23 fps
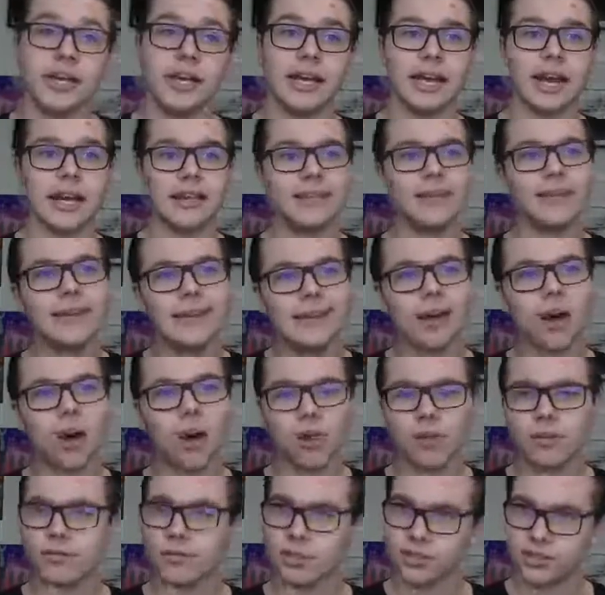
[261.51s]
And I think
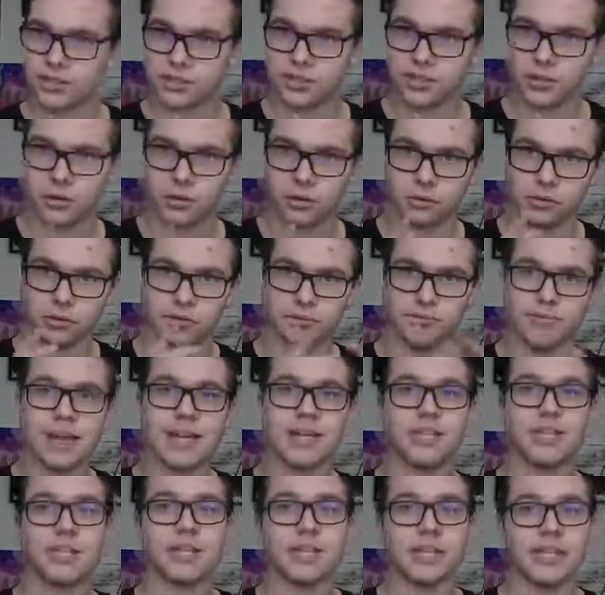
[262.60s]
all of these tones
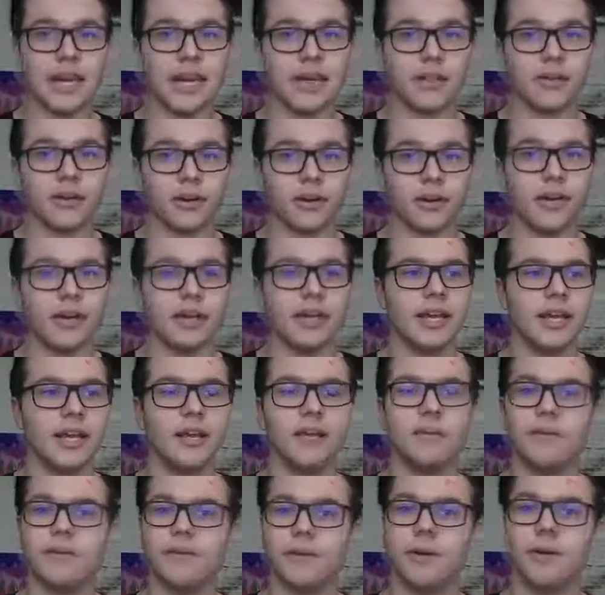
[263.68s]
mesh together in
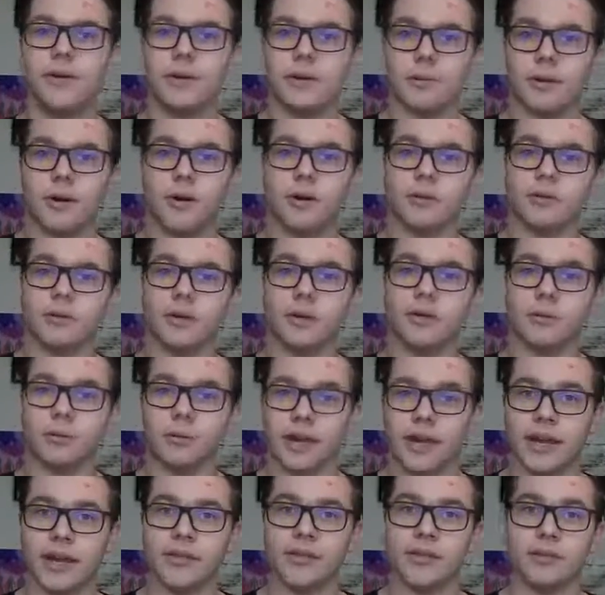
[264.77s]
a very well done
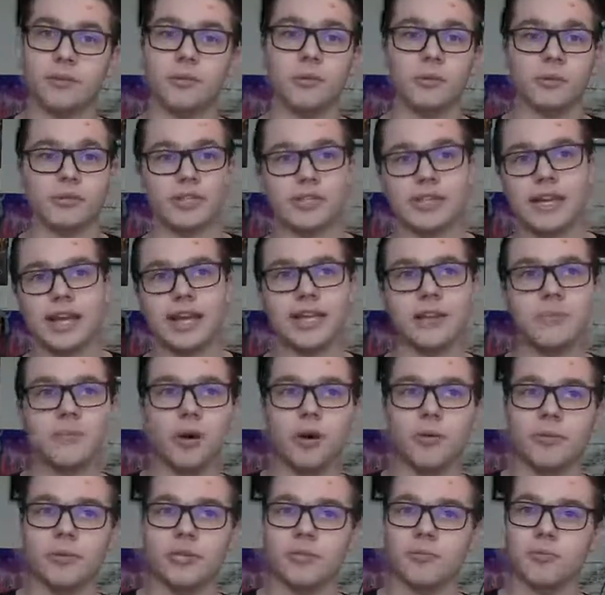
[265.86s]
way. There wasn't any
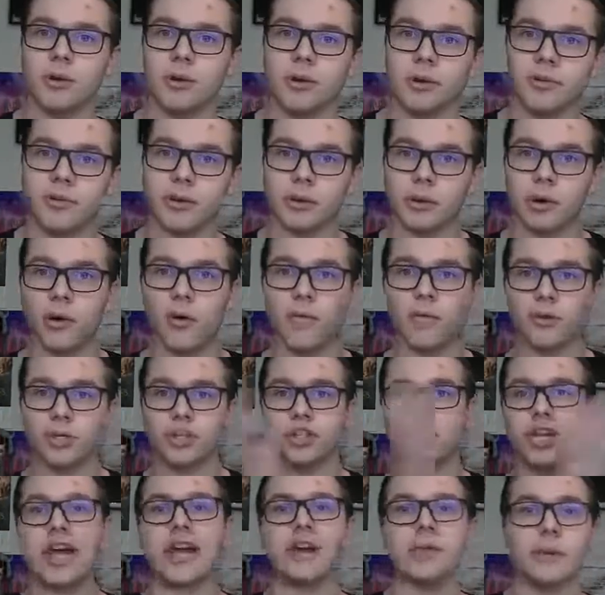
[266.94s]
moments where they were
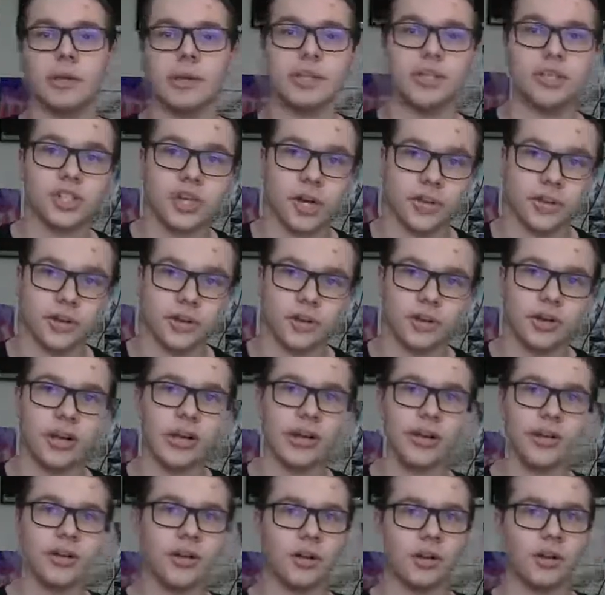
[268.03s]
overshadowing each other.
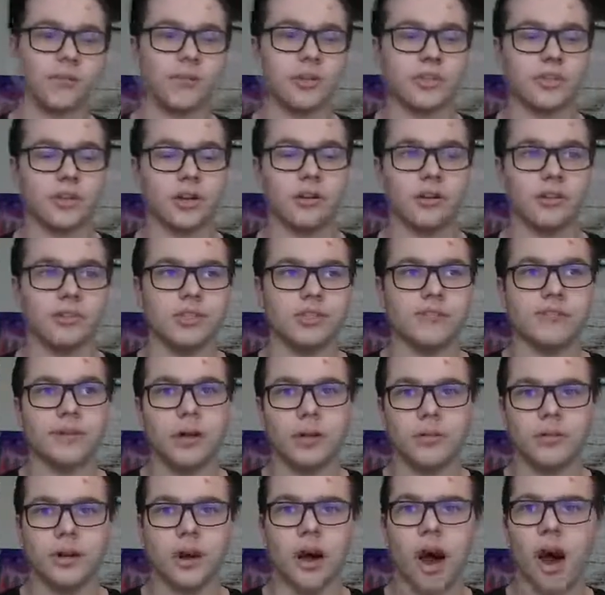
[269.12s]
None of the tones
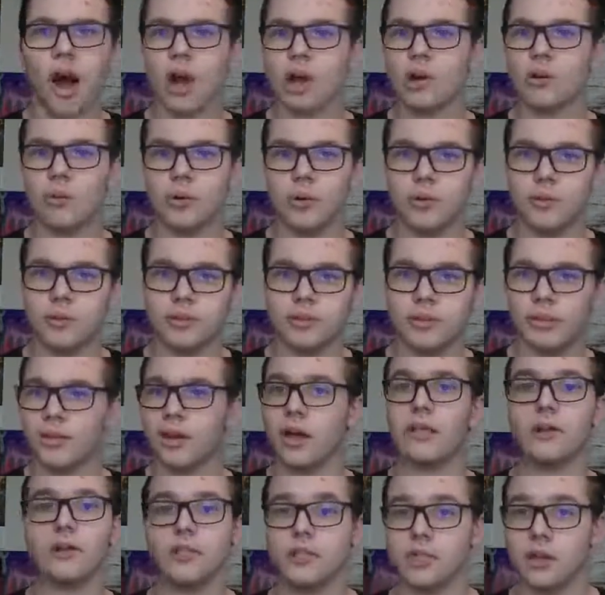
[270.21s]
felt awkward with
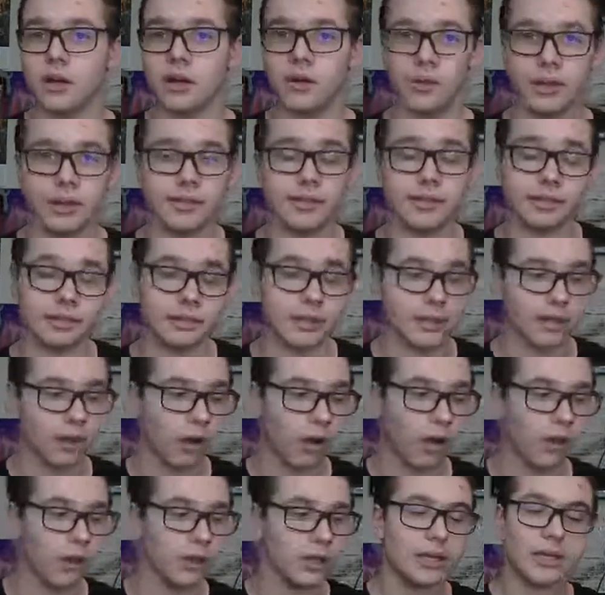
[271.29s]
another tone. I think they
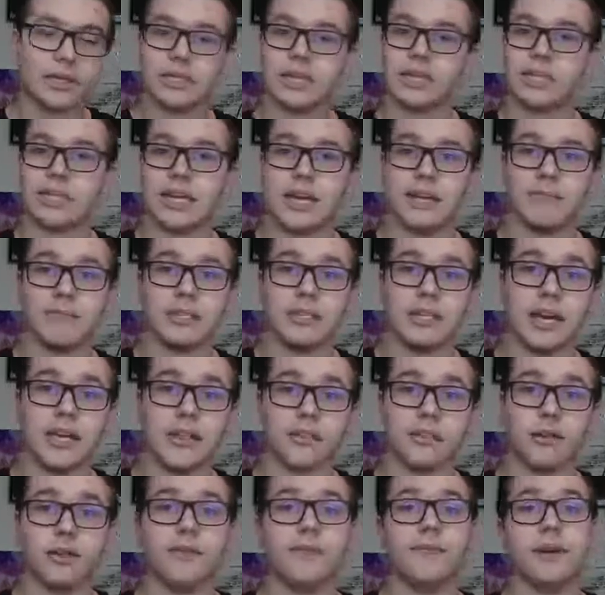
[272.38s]
all just came
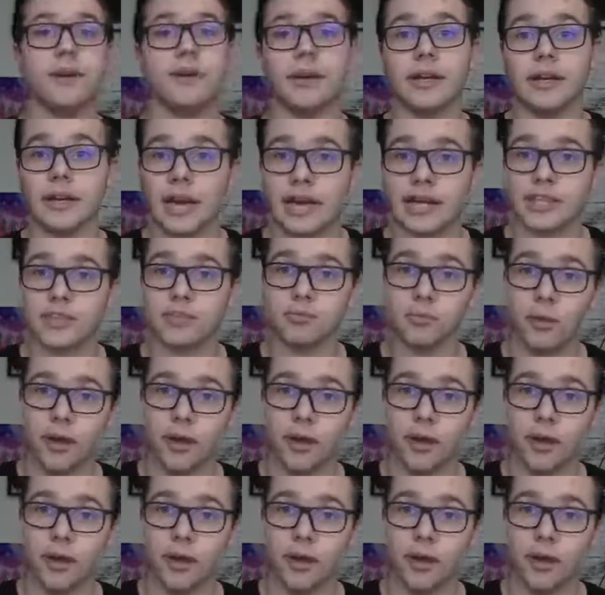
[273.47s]
together in a very nice